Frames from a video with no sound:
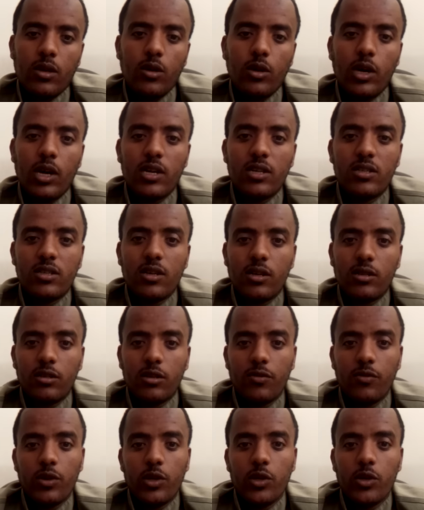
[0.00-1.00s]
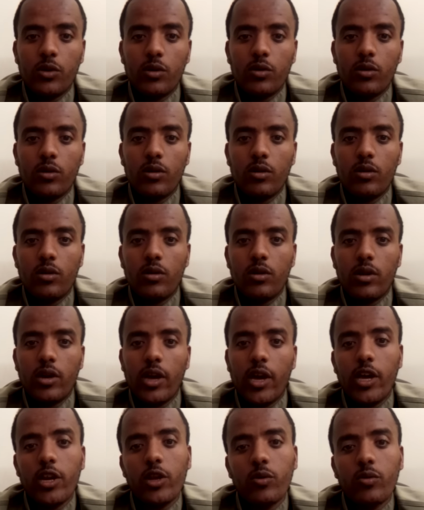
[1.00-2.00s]
You can start the video
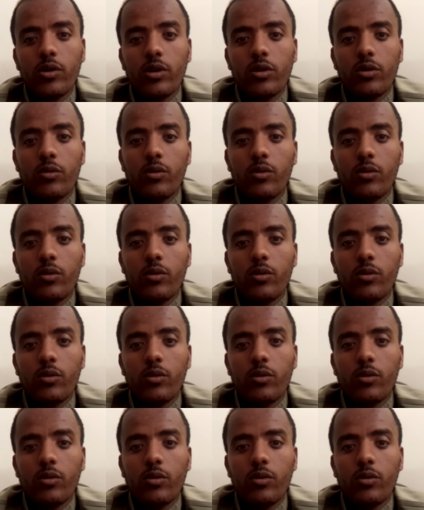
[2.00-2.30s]
anywhere